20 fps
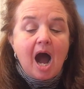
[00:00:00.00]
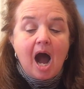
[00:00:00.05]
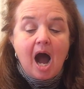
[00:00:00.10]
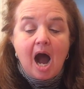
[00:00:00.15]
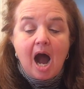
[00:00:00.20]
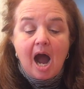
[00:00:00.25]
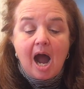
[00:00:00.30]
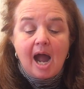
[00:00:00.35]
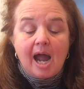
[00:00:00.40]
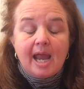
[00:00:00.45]

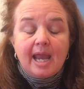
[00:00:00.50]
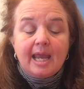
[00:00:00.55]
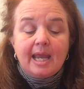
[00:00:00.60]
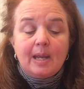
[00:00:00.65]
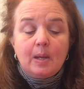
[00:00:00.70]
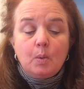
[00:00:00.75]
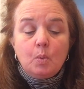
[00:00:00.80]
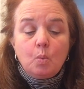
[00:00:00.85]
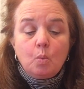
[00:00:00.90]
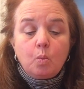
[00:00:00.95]

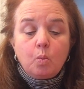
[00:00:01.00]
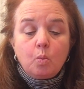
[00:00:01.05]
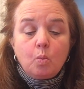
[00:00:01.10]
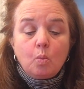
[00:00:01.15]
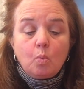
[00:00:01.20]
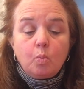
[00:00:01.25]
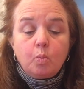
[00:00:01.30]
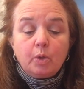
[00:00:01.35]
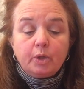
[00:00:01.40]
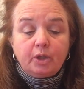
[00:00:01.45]
I
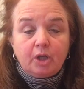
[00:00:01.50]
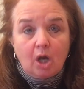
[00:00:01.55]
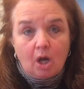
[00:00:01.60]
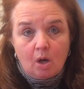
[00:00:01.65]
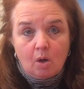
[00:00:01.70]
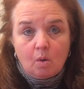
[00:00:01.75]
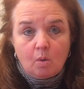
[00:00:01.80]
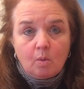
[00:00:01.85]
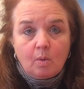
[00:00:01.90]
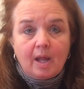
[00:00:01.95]
would
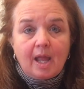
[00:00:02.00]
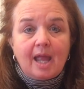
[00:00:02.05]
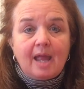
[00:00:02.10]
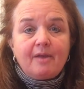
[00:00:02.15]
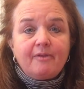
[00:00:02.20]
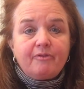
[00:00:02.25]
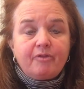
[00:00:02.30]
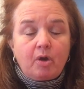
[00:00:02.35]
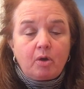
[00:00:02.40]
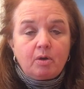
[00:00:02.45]
go
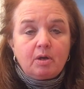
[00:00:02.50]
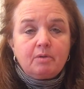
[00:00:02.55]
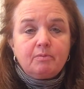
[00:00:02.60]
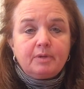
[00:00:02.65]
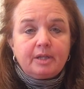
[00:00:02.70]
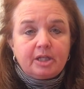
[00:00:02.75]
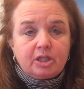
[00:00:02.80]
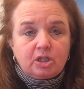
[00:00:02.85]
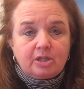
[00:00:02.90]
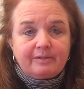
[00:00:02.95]
very
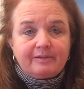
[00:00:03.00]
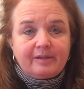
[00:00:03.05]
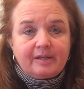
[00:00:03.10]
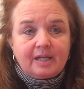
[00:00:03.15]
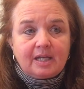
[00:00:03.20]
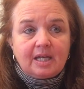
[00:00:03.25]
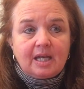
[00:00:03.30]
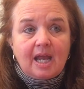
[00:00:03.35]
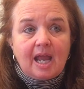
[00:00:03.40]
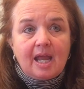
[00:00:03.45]

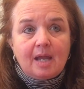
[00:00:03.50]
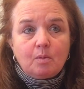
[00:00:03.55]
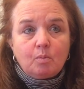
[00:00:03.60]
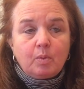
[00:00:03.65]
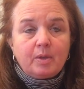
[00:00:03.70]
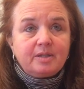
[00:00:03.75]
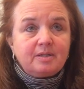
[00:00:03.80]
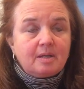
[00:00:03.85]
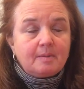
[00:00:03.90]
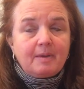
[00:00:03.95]
religiously and
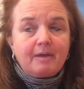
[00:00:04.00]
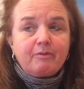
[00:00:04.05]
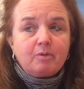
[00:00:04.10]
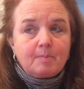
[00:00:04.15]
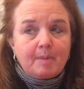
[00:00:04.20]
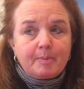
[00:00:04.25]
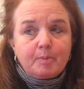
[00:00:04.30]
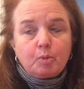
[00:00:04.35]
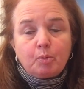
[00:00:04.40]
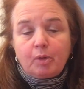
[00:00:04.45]
one time I
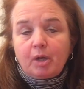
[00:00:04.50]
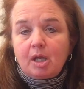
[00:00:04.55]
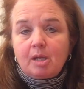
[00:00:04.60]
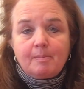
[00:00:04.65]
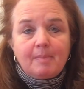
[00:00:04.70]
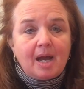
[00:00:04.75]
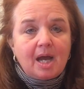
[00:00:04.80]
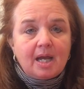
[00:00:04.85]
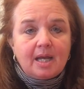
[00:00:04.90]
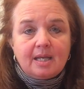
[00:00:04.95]
remember
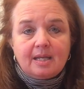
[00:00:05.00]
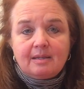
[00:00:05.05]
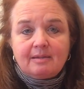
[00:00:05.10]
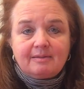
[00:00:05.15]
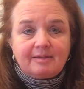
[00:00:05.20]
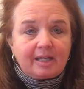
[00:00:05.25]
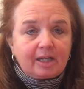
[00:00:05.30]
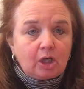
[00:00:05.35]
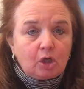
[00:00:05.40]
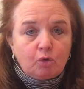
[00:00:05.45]
bringing my
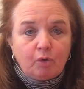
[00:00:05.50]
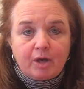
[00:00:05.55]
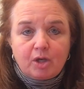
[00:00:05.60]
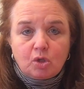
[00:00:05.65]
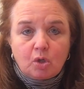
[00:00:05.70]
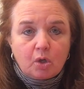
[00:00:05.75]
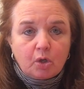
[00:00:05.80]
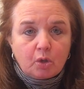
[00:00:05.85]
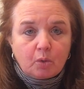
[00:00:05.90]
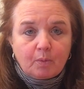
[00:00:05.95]
second grade
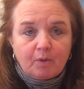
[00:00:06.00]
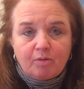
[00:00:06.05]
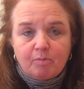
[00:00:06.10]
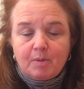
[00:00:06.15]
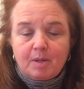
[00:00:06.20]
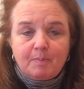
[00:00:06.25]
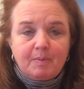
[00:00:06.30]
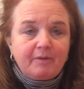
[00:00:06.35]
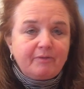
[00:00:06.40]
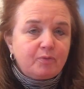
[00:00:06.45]
daughter with
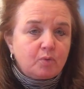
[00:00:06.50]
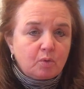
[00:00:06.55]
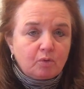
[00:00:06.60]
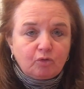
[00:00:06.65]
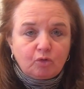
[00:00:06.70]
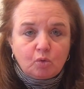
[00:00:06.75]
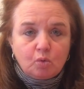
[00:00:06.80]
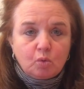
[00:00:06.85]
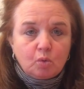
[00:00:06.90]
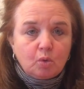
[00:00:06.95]
me before
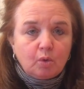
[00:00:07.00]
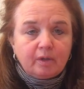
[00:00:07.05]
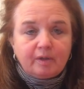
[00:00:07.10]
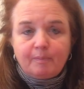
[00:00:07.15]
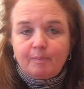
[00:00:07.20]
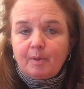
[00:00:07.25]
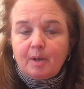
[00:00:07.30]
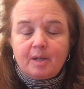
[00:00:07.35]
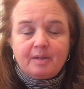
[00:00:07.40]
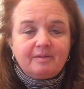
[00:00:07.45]
school
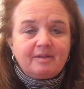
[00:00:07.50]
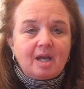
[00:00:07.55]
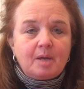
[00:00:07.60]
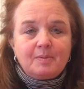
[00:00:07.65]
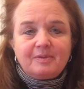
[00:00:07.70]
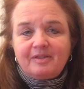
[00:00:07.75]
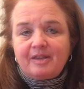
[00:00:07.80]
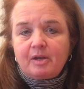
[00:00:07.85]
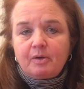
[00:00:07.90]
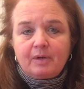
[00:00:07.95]
as I
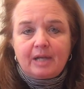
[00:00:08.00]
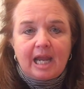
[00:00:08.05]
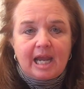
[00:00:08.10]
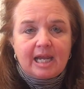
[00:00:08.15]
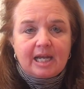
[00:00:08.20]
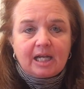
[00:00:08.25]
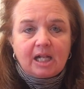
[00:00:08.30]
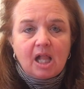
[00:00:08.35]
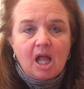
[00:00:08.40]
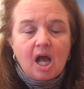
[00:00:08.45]
was there at
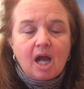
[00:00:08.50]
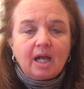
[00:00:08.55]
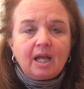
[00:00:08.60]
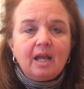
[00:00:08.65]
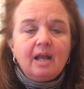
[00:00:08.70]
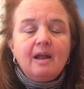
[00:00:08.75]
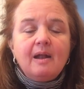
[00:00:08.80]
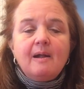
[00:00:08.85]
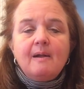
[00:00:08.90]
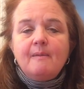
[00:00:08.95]
8 o'clock.
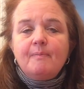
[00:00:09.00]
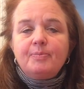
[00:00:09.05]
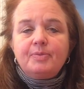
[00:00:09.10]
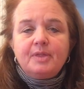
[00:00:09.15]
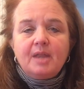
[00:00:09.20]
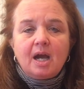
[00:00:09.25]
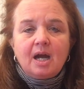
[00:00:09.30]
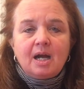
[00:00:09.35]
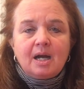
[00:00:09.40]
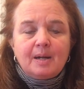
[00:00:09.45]

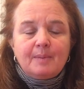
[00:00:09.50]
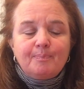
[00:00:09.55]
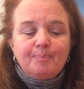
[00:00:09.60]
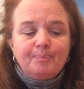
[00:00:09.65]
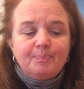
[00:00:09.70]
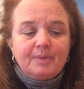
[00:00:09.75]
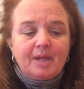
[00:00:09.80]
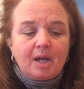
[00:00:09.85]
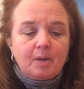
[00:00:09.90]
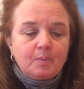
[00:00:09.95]

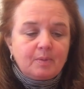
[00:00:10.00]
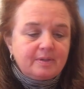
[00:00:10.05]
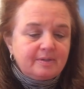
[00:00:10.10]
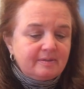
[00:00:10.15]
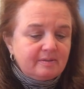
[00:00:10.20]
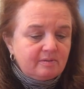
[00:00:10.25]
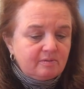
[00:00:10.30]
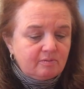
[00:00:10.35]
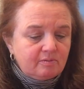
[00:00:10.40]
Um, that was